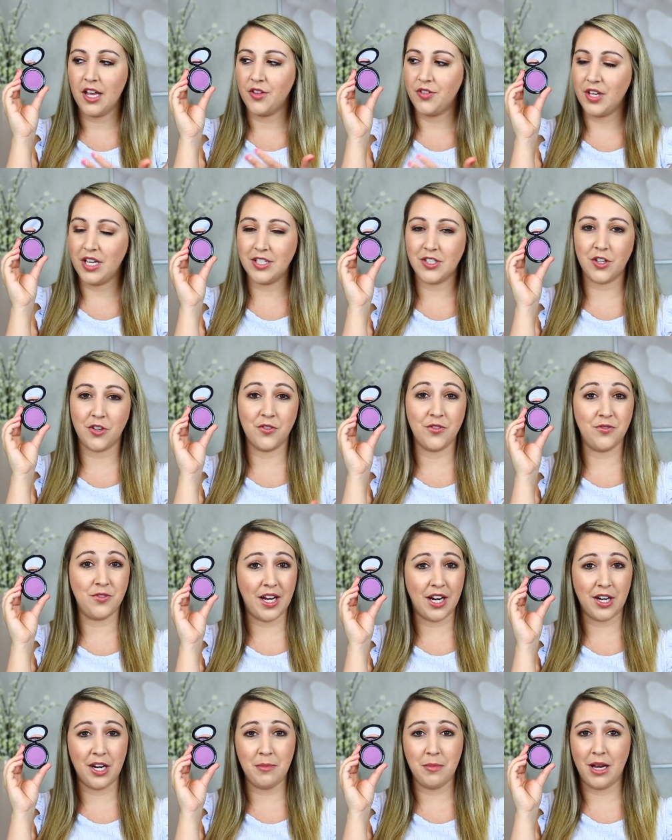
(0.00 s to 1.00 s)
These are
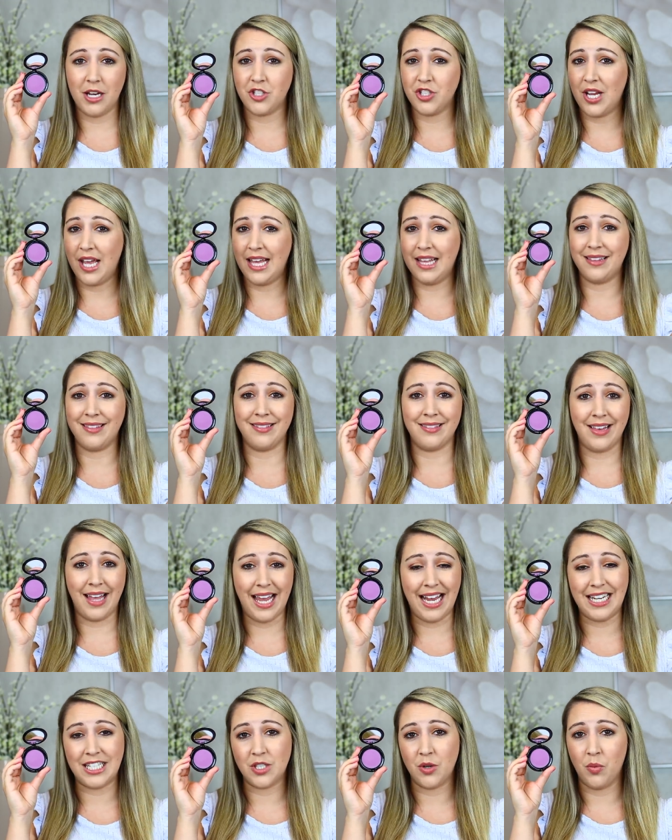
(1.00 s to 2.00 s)
very much a
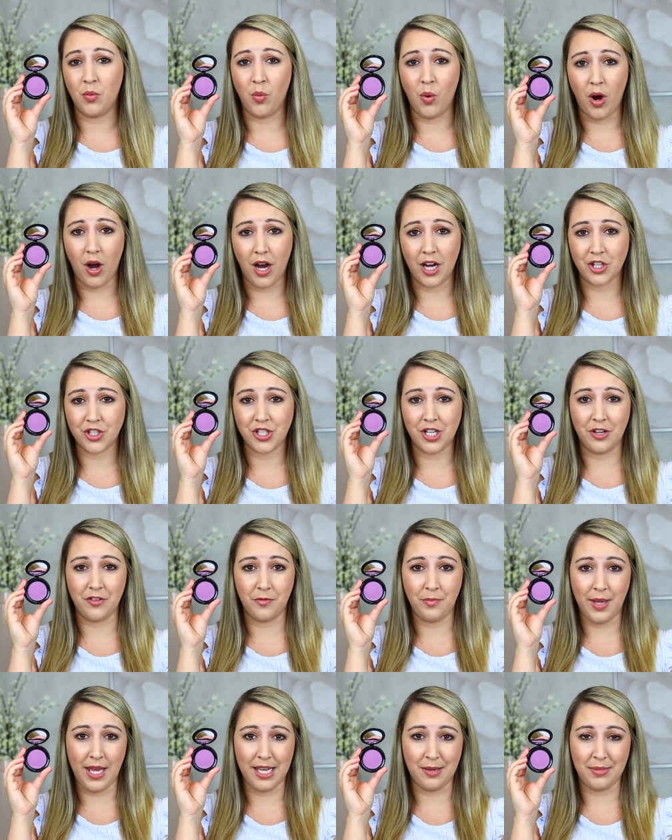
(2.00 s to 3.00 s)
light wash
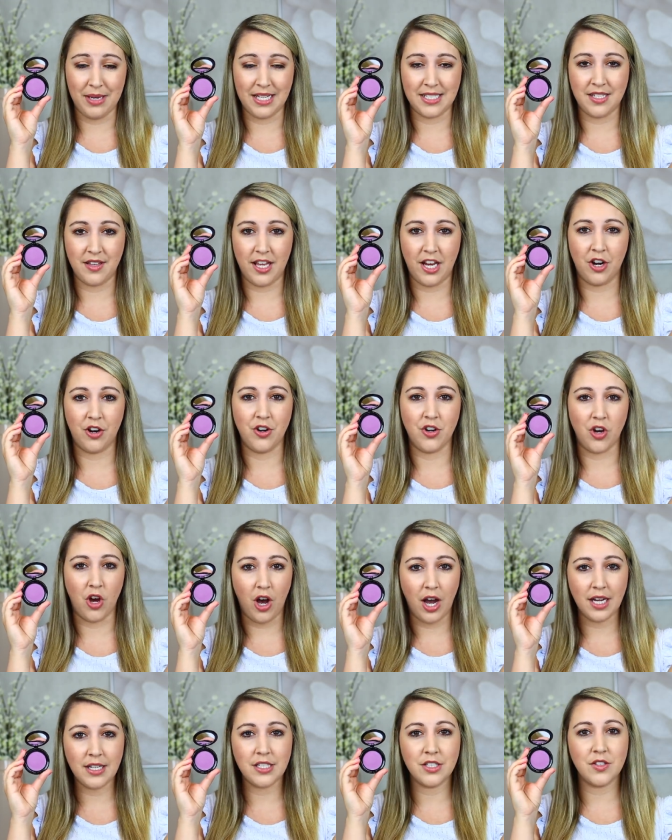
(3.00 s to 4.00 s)
of pigment. They are
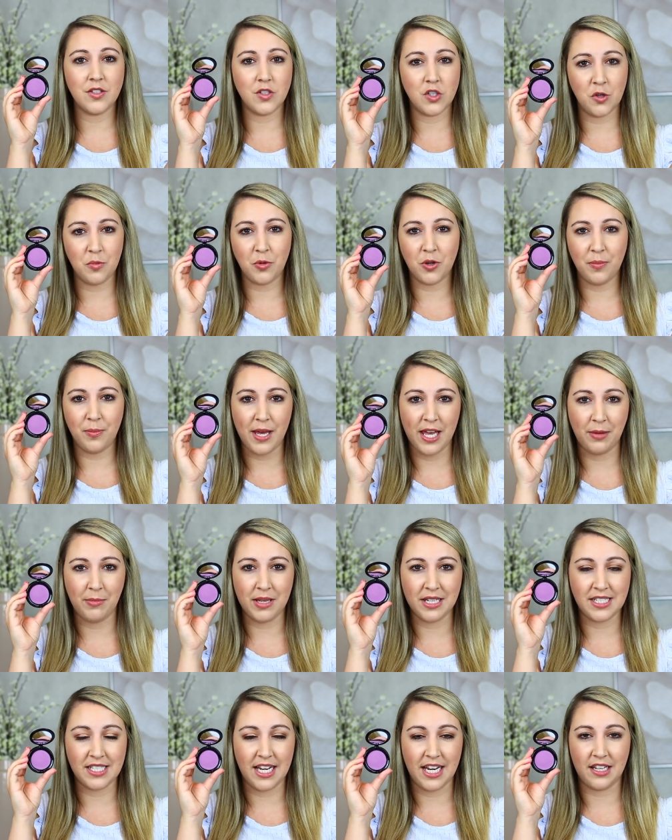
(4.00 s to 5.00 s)
not super
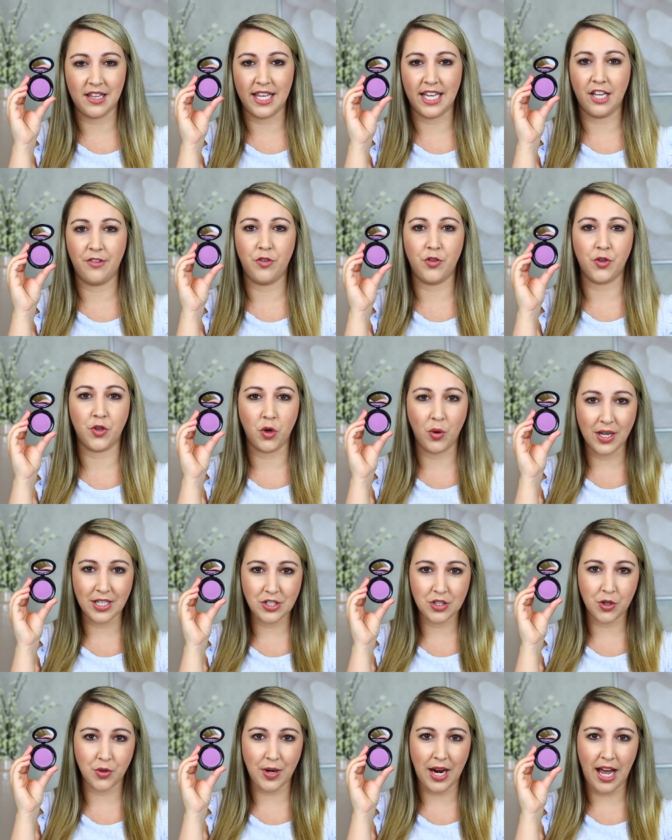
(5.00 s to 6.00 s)
pigmented. Like if you're going
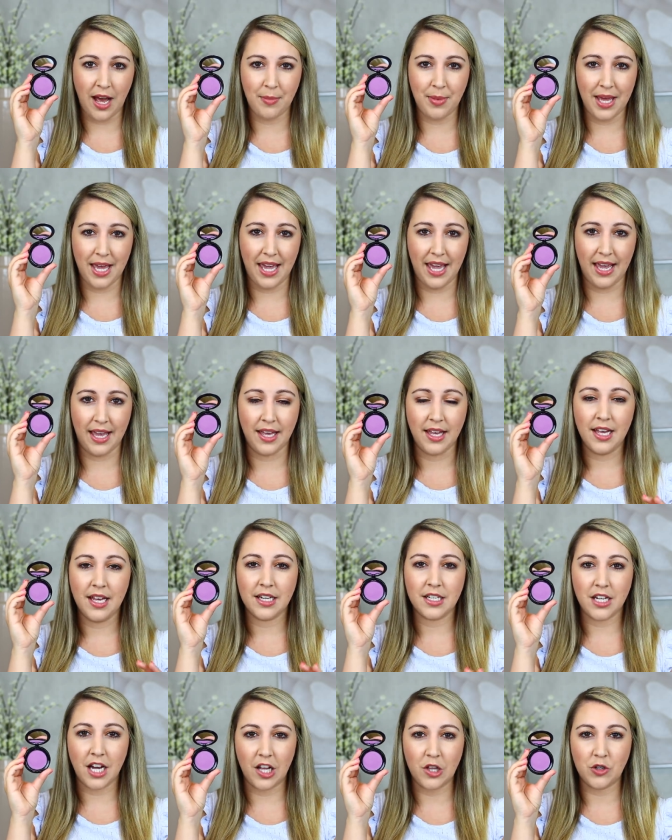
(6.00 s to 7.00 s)
to grab a
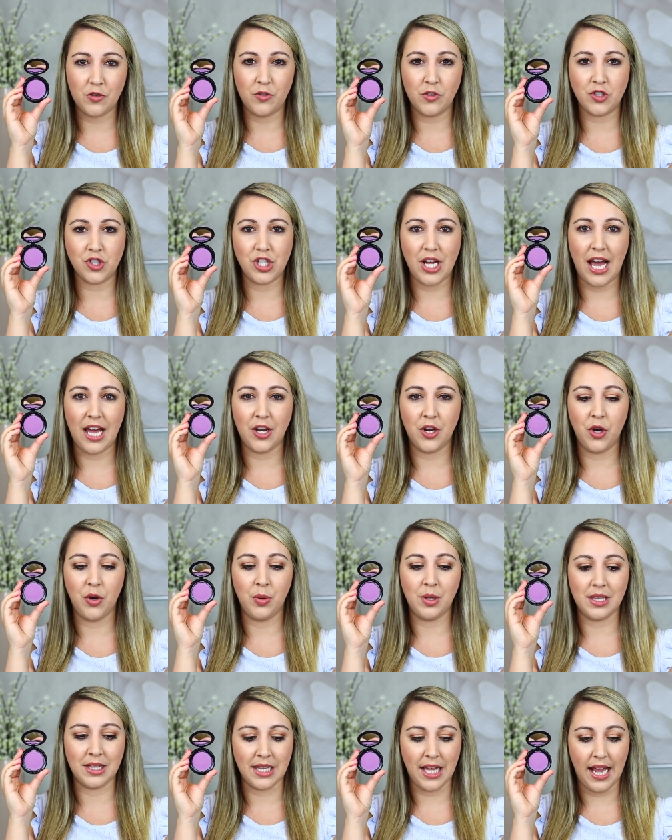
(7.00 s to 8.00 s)
colorful
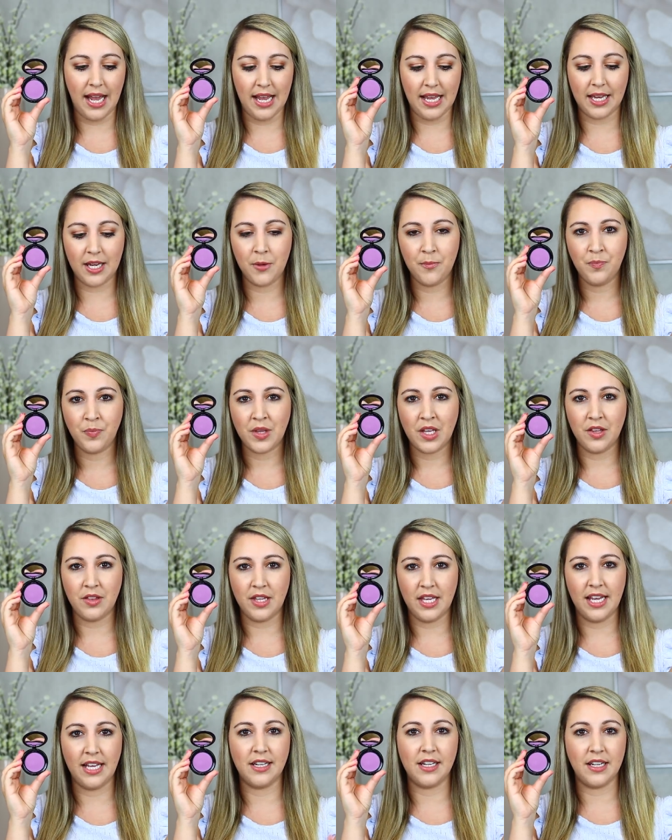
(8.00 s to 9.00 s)
shadow like
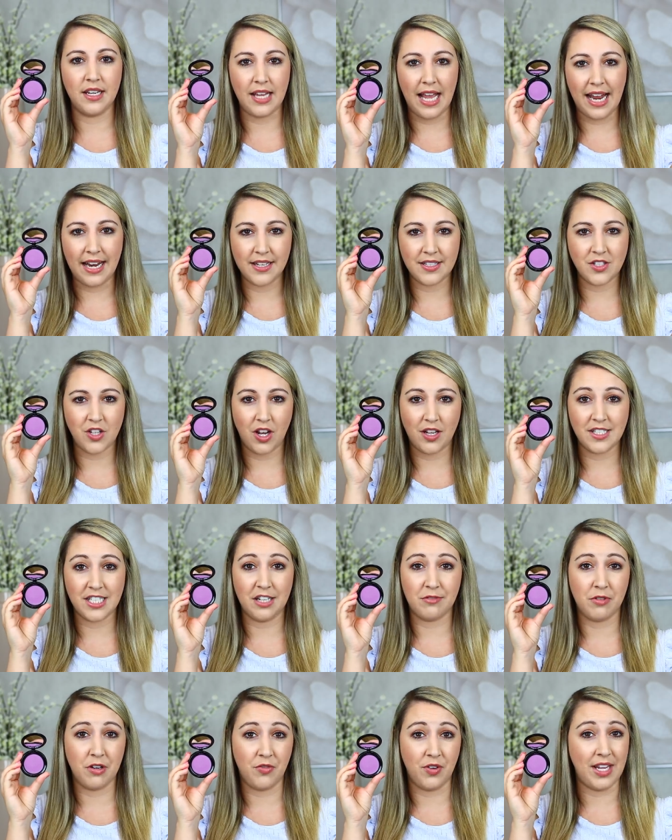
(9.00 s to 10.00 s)
the
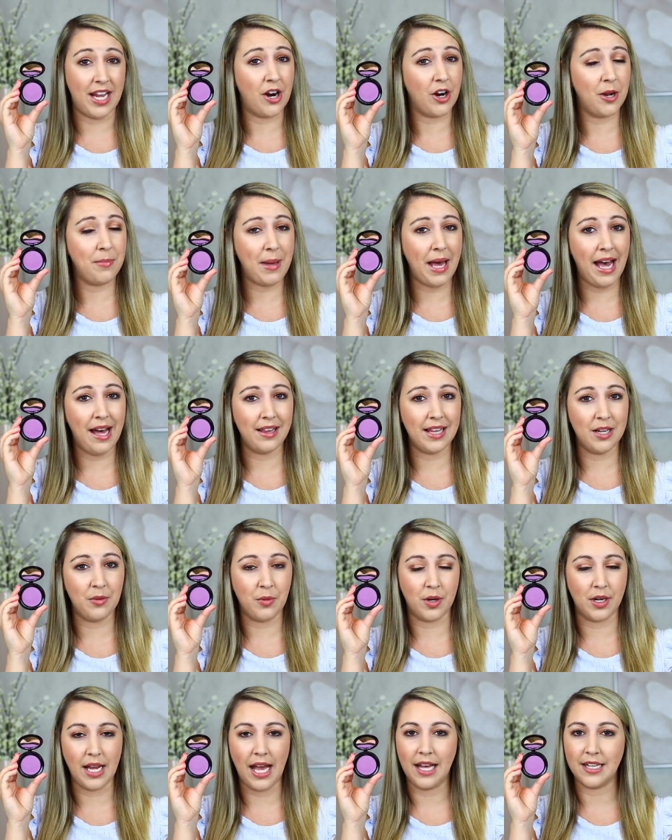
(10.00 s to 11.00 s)
Anastasia Riviera palette
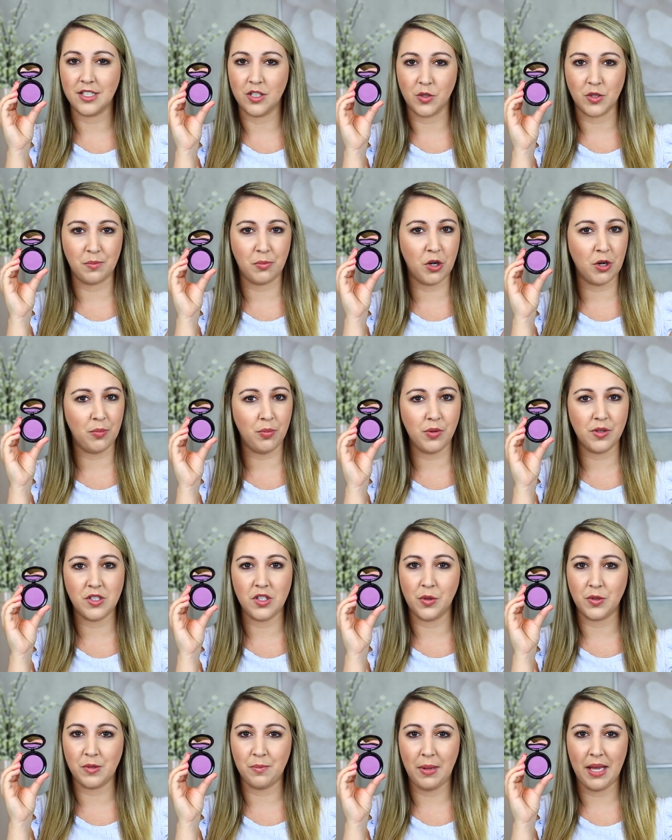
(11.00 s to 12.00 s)
where it has those purples,
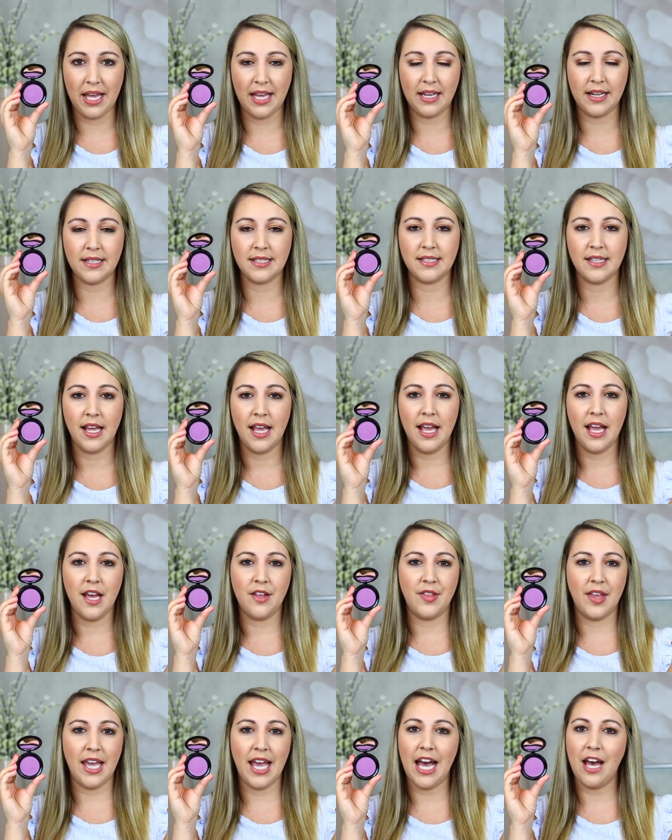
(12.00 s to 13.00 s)
those pinks,
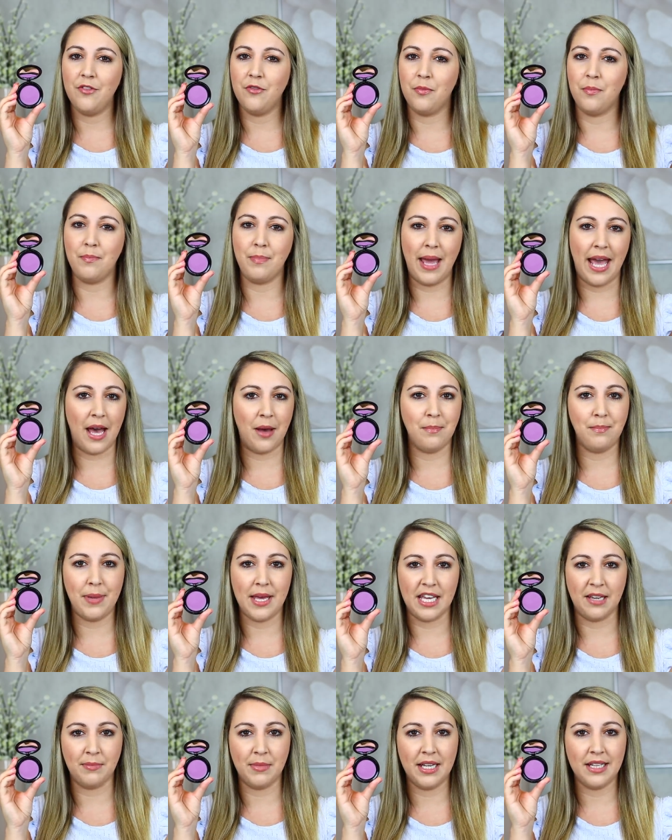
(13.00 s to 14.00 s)
they have bam
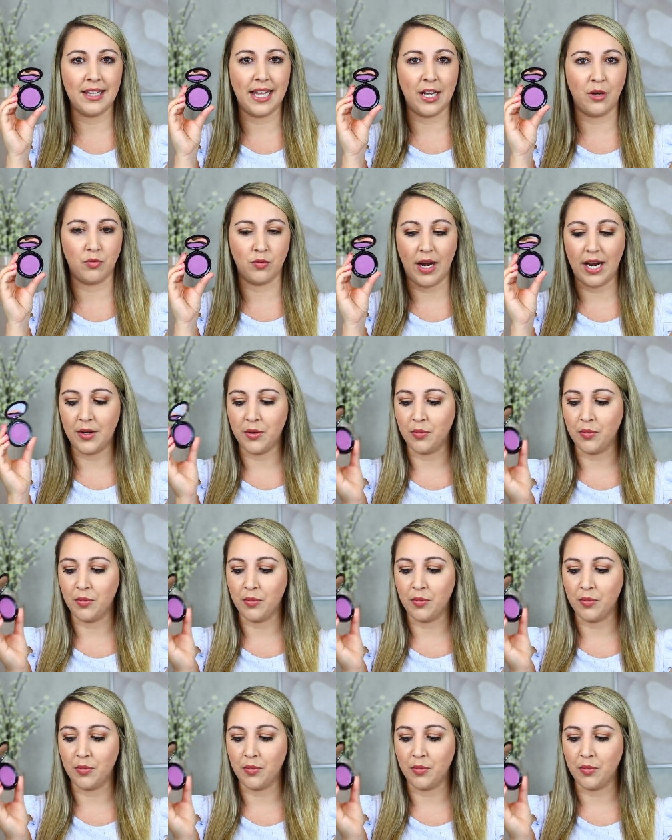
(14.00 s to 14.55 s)
pigment like right